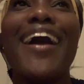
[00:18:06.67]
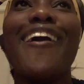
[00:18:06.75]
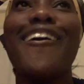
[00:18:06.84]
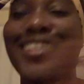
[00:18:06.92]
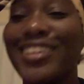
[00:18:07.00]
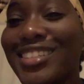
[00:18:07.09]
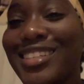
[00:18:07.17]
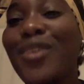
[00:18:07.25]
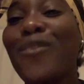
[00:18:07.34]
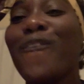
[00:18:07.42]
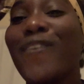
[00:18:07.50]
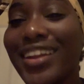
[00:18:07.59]
Honestly,
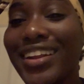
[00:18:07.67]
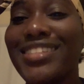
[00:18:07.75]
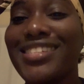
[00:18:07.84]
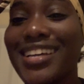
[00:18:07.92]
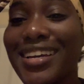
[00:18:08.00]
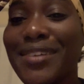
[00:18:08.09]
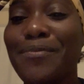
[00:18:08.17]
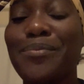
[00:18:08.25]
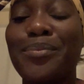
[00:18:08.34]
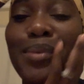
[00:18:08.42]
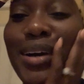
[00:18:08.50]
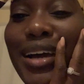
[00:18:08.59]
what a day.
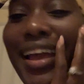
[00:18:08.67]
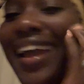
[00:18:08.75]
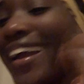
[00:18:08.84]
But